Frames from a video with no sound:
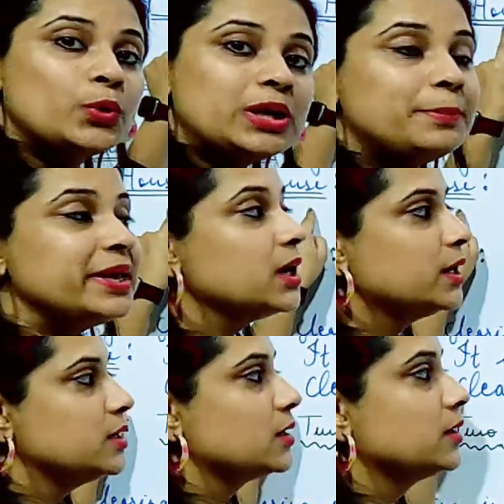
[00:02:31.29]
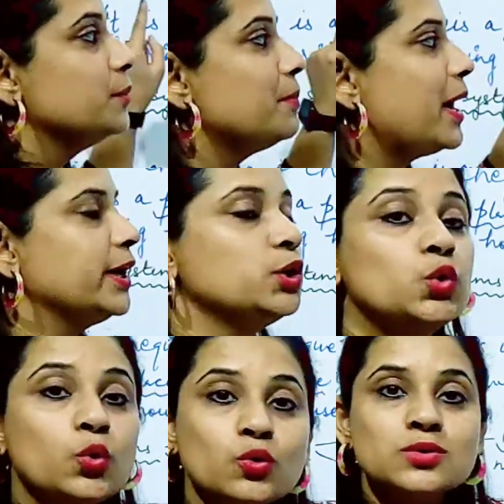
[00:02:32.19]
will be conducted by
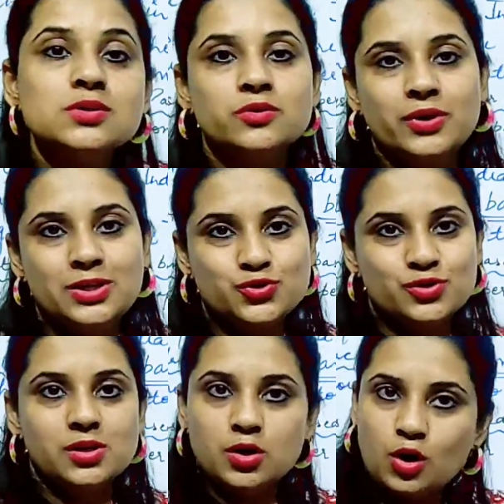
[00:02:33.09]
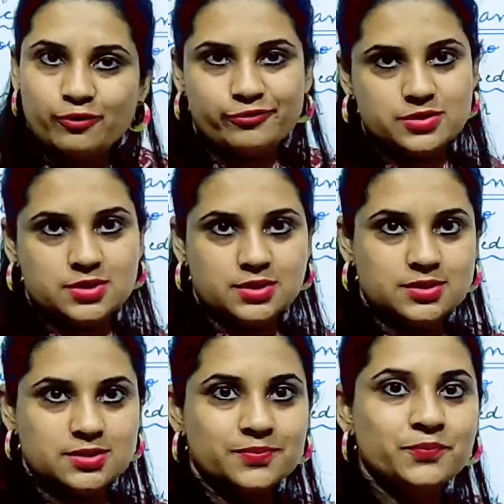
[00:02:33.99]
those regional
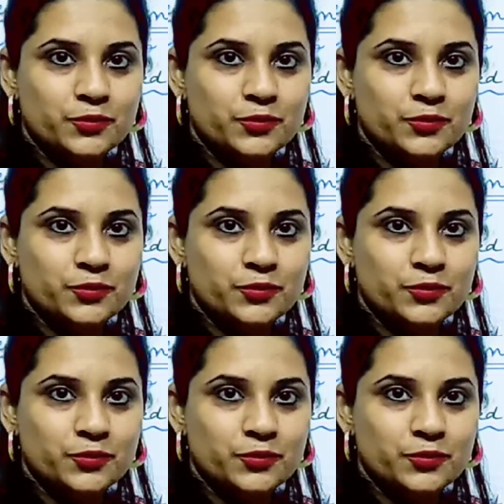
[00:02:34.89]
offices,